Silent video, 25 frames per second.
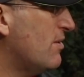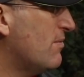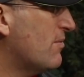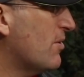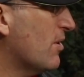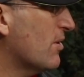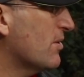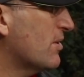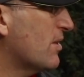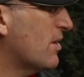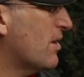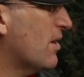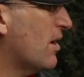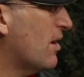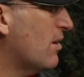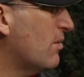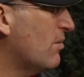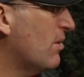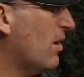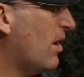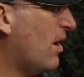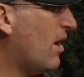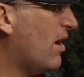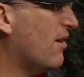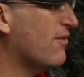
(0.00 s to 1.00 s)
You've got to
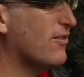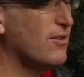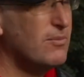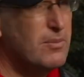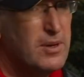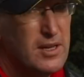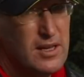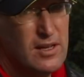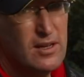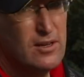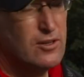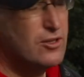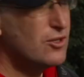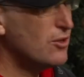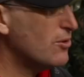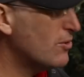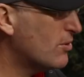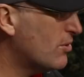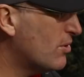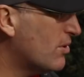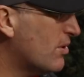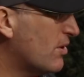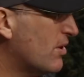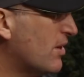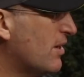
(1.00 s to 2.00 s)
go 1/2 metre
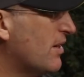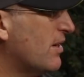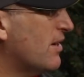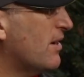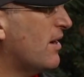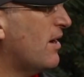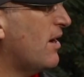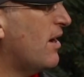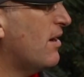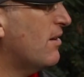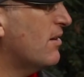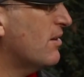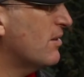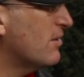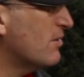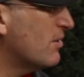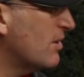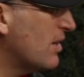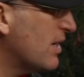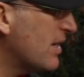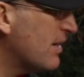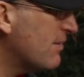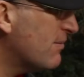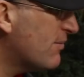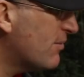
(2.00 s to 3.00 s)
short
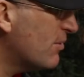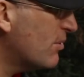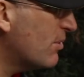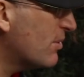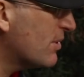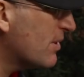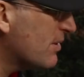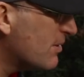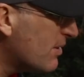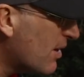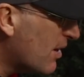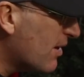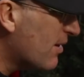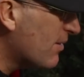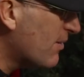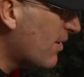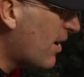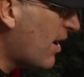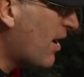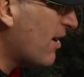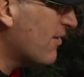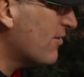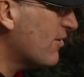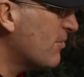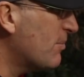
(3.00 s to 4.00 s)
and lean forward and
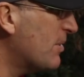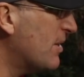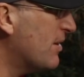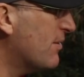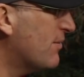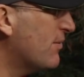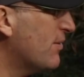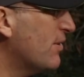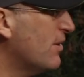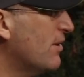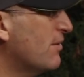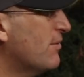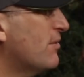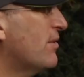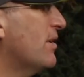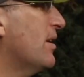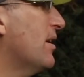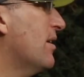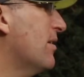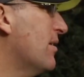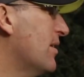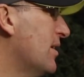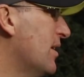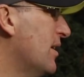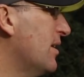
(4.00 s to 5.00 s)
1/2 metre further
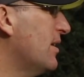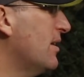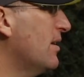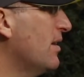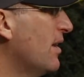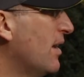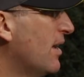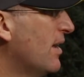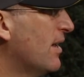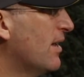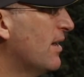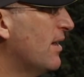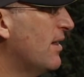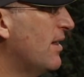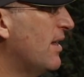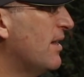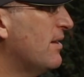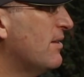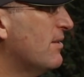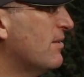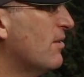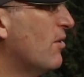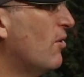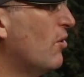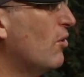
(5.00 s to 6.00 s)
out, and
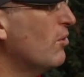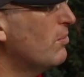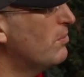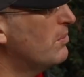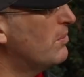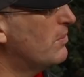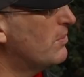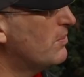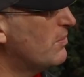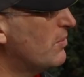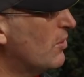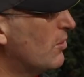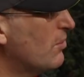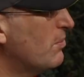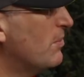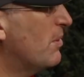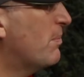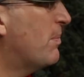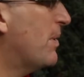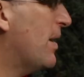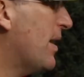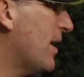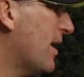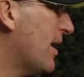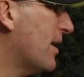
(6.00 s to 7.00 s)
then up the
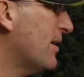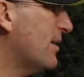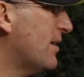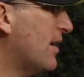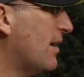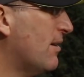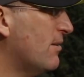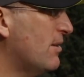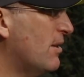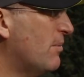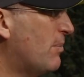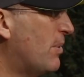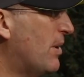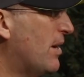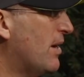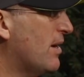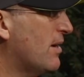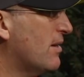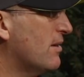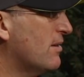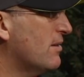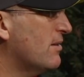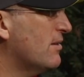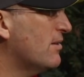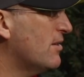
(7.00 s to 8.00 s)
peg and down the
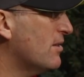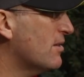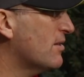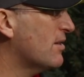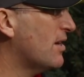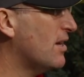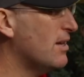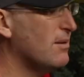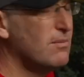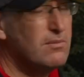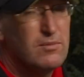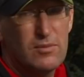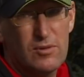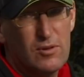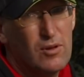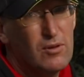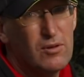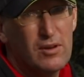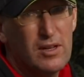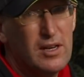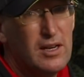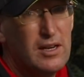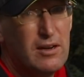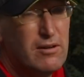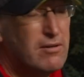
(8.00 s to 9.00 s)
peg, and just keep
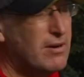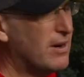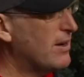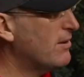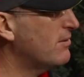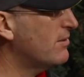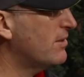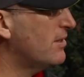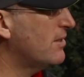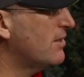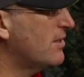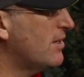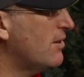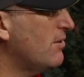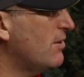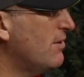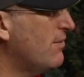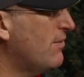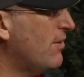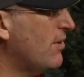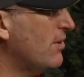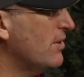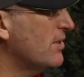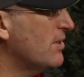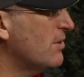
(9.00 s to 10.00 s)
dunking it around until
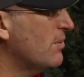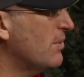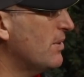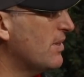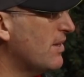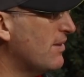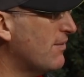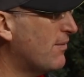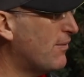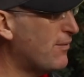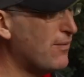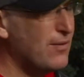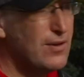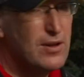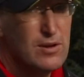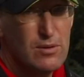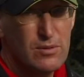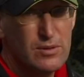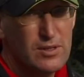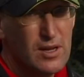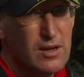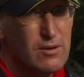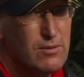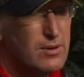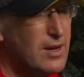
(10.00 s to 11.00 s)
you find somewhere that
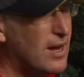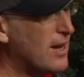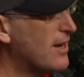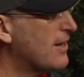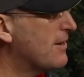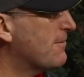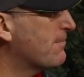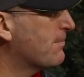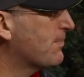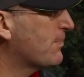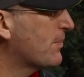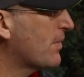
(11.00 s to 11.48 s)
feels okay.